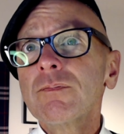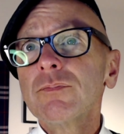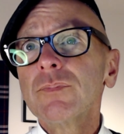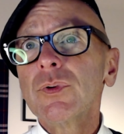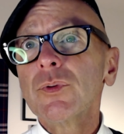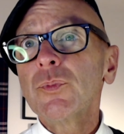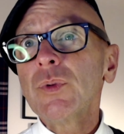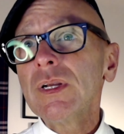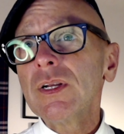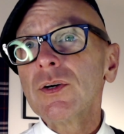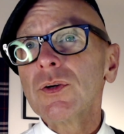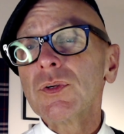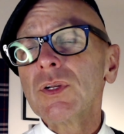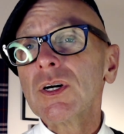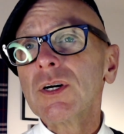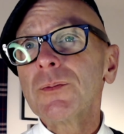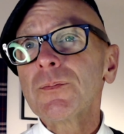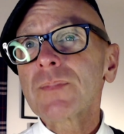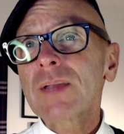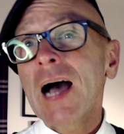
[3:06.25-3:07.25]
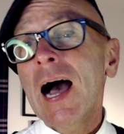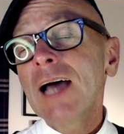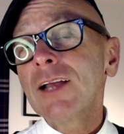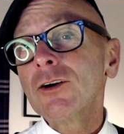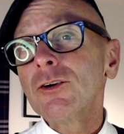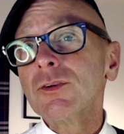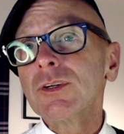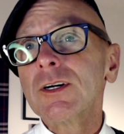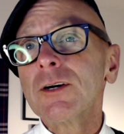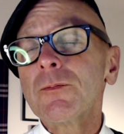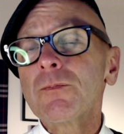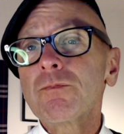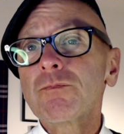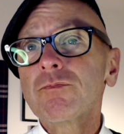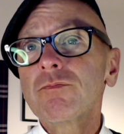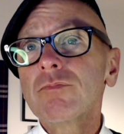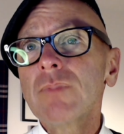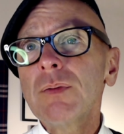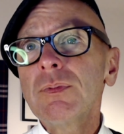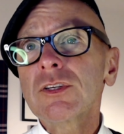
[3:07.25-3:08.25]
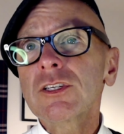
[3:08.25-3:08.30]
But we don't know. I don't know. Maybe